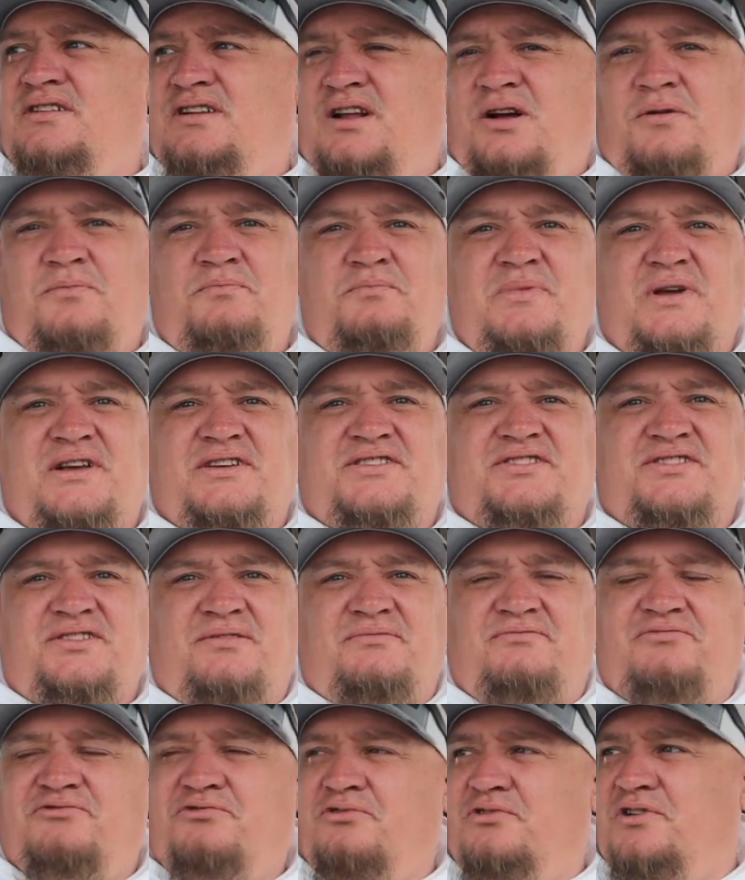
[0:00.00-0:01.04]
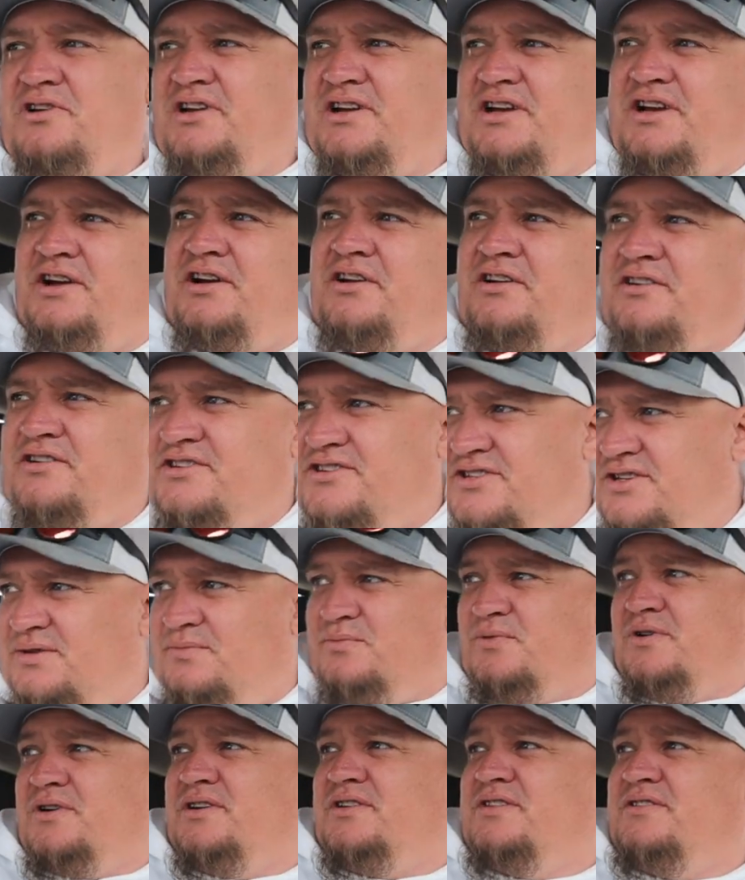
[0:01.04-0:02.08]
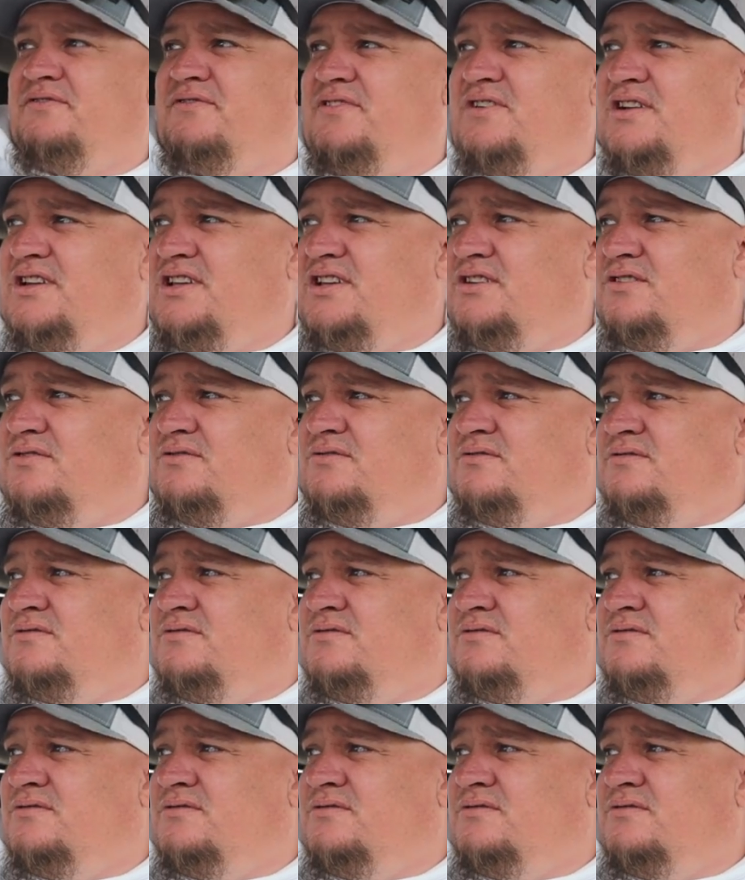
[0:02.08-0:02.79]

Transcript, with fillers: I'll mix some for you here somewhere in the video.